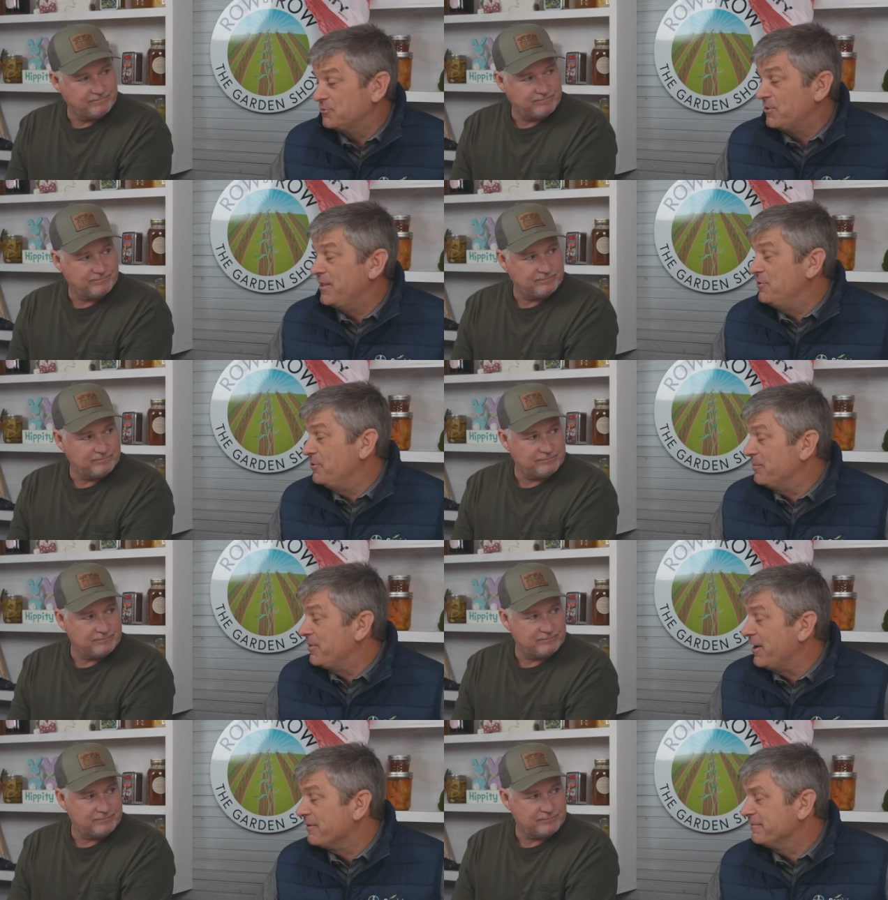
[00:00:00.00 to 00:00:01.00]
Speaker 1: the way they do it
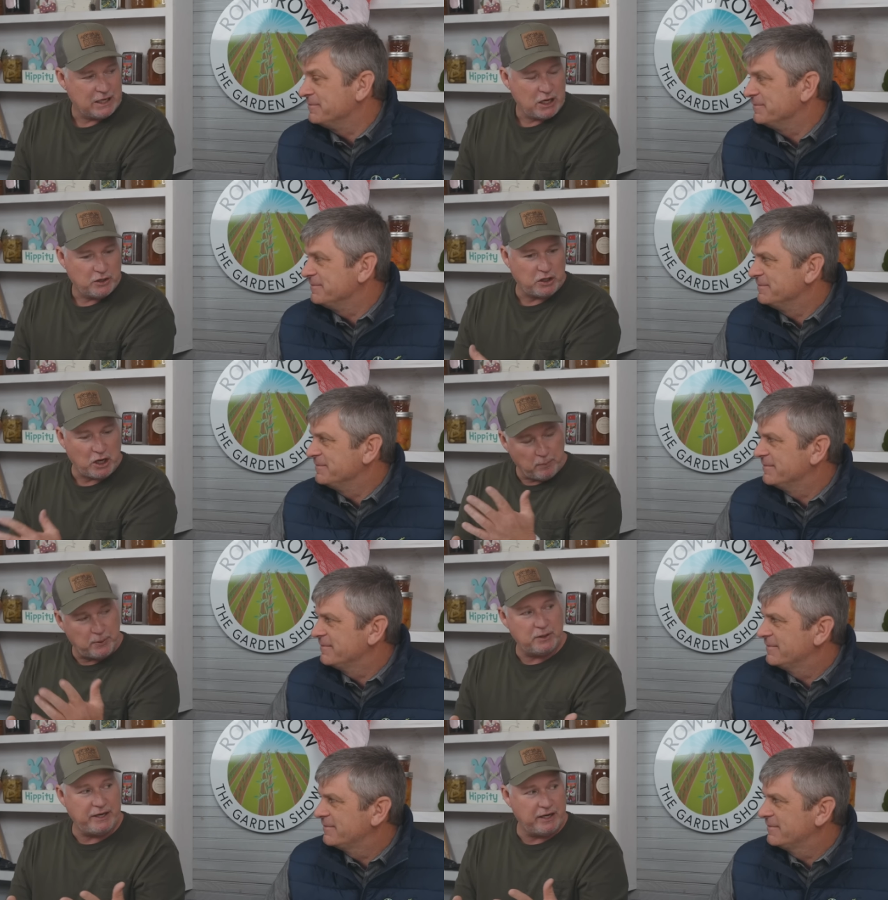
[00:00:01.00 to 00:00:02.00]
up there. Do y'all
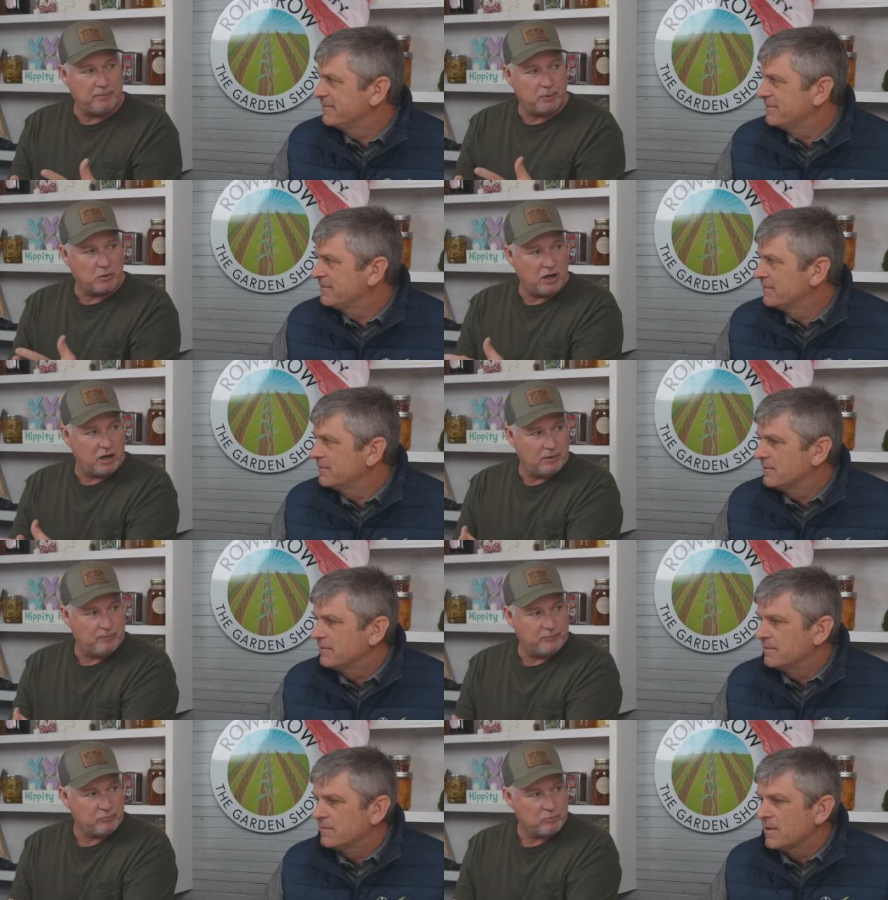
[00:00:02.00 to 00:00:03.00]
put any up on the
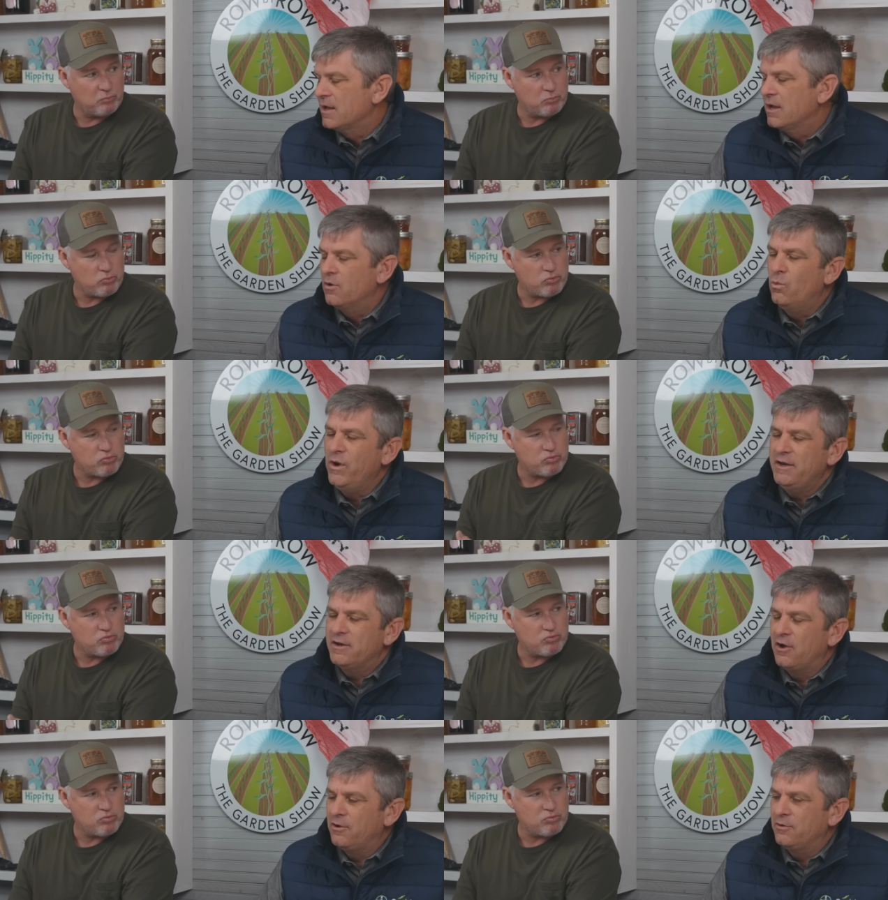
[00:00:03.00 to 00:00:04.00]
cob?
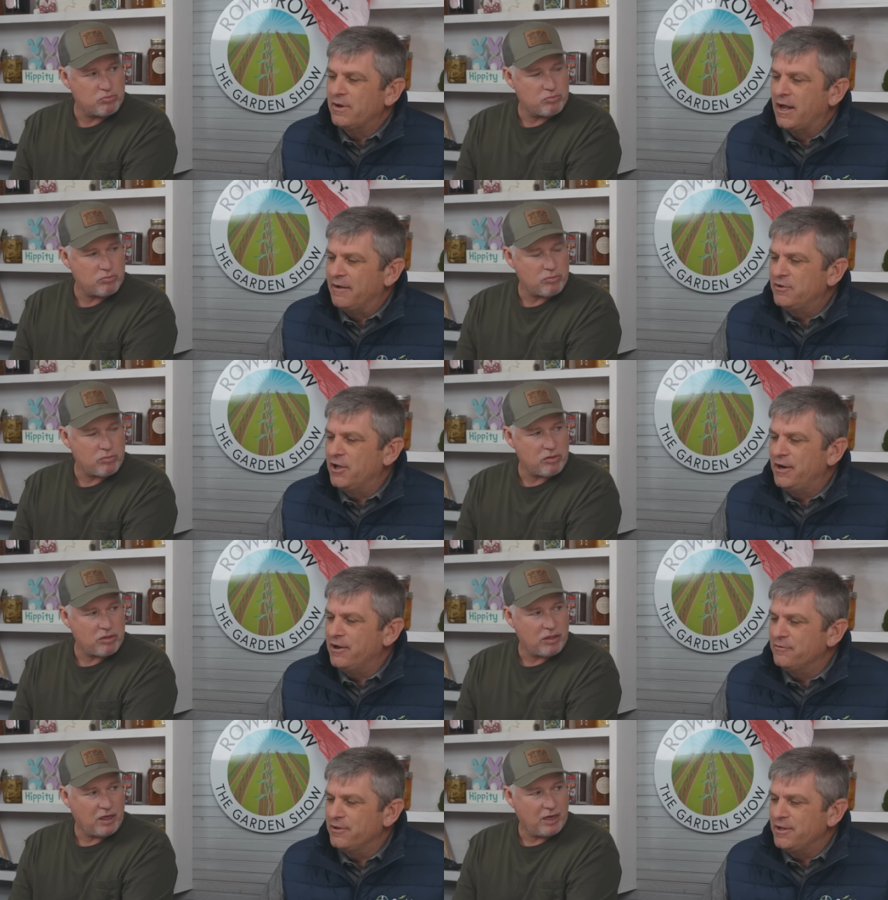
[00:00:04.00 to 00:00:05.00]
We don't. I've done
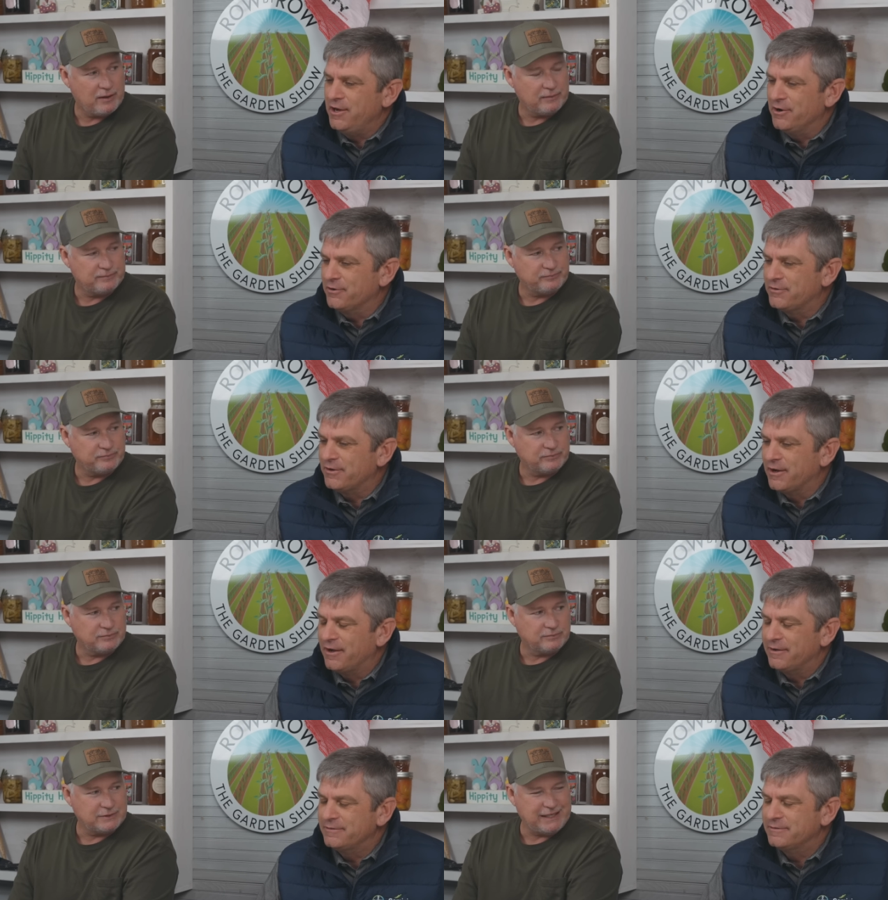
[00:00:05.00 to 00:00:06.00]
it over the years.
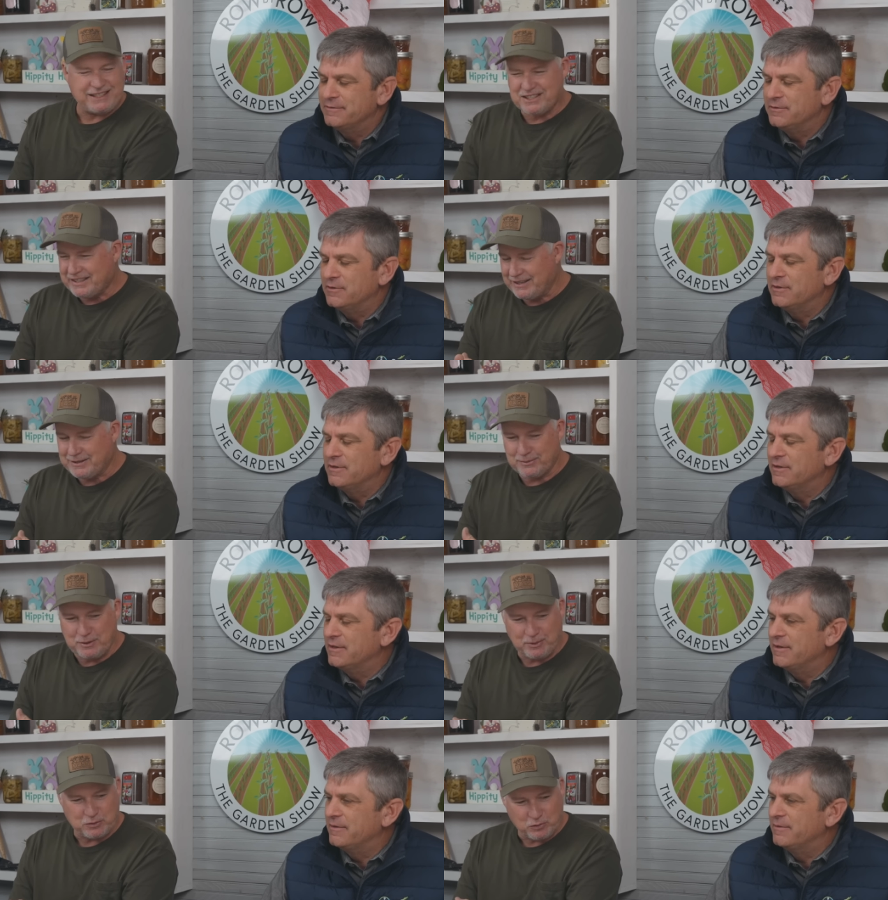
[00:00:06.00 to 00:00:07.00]
Uh,
Speaker 2: it just takes up
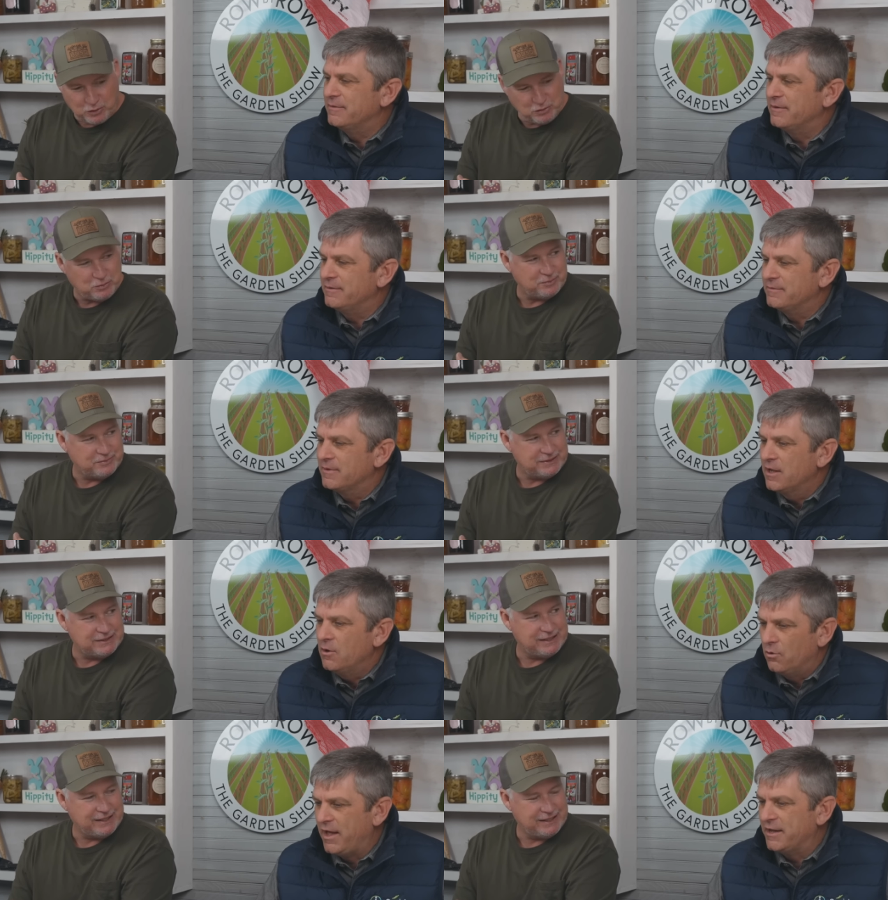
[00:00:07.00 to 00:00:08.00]
too much room.
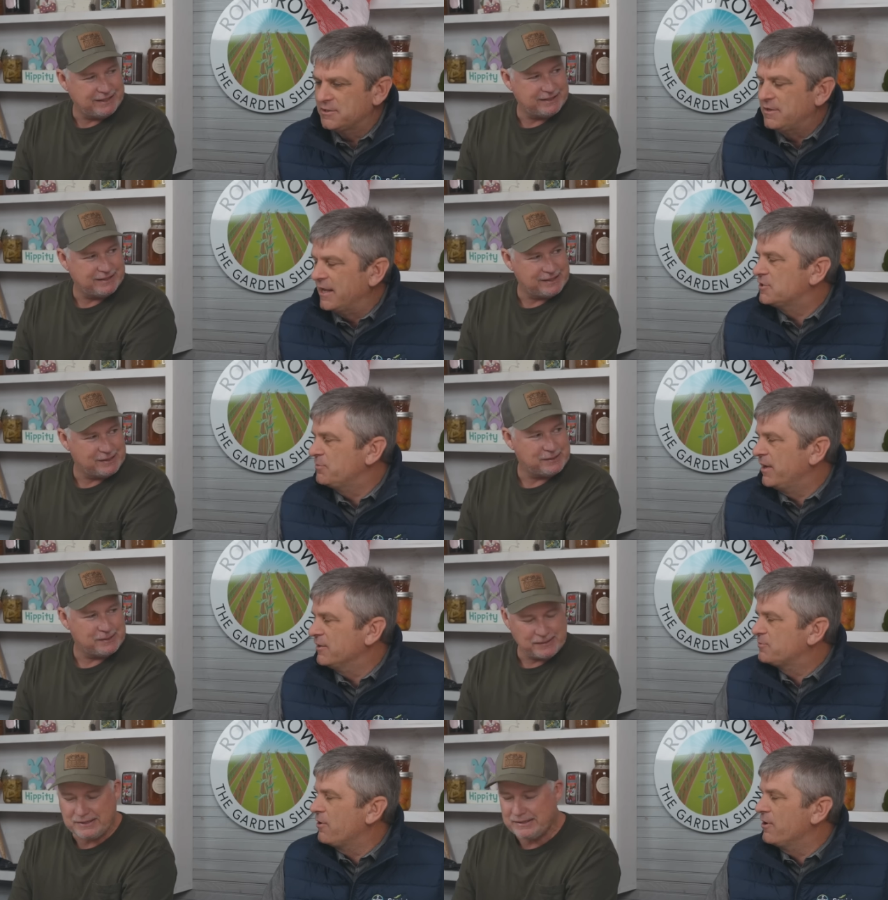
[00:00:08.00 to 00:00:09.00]
Speaker 1: Well, that's that's the
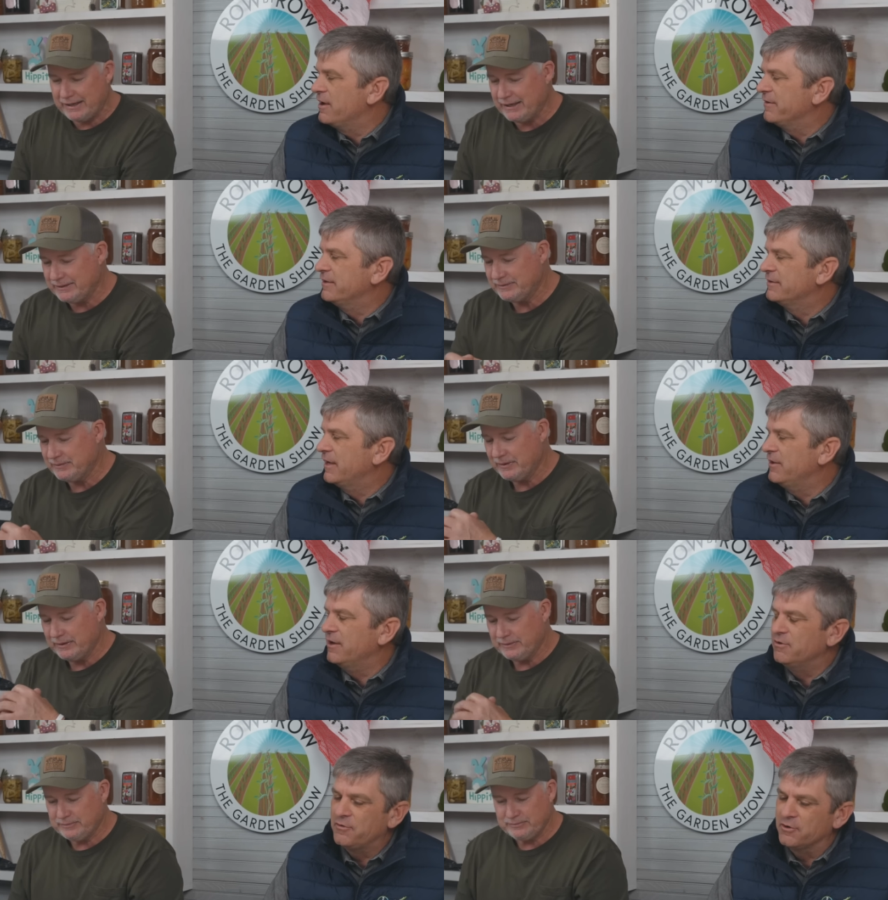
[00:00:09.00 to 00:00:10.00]
biggest part yeah. of it. And
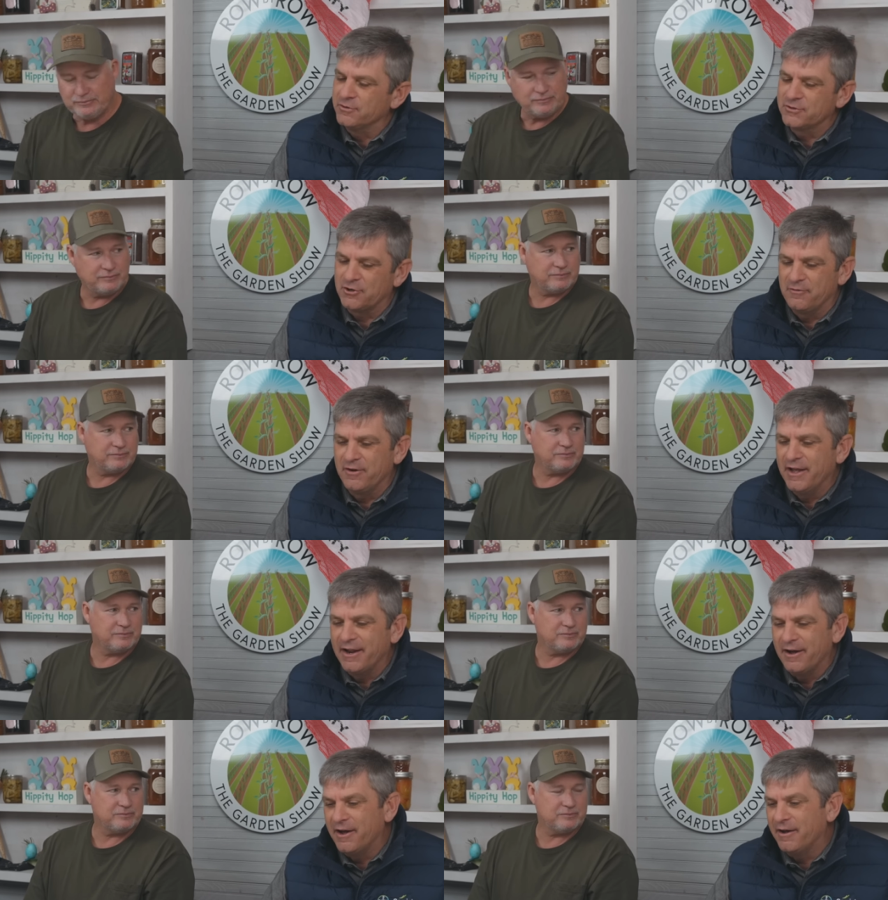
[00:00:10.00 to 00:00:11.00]
then if you're going to serve it
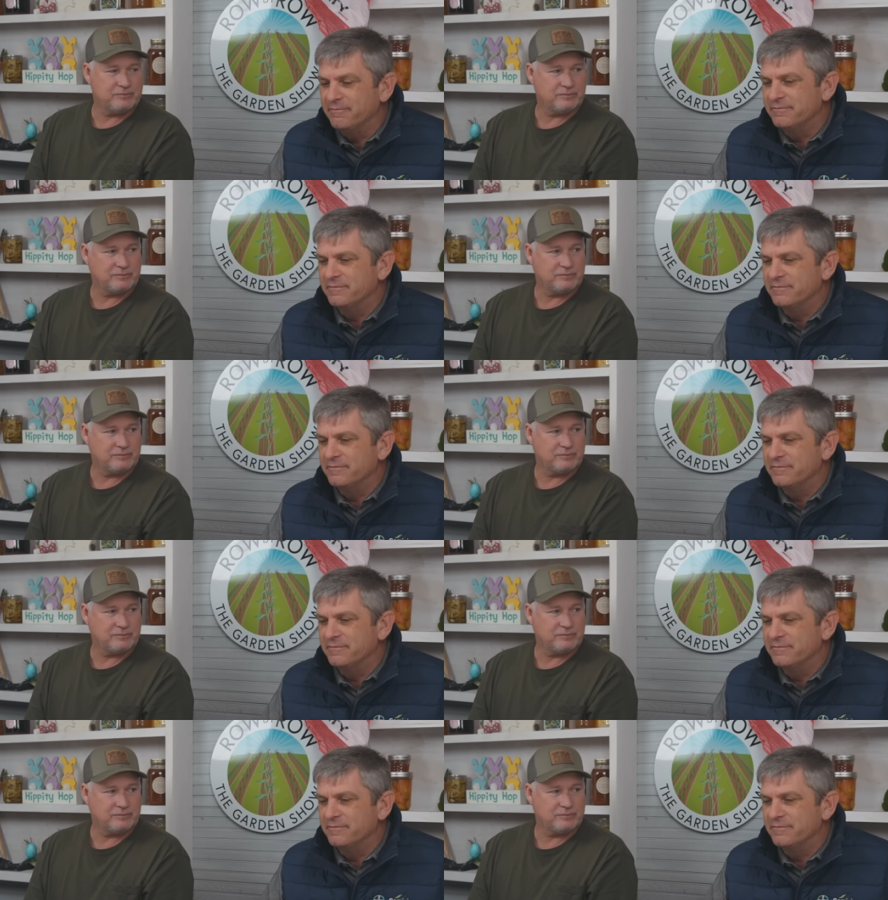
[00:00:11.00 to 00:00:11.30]
at um,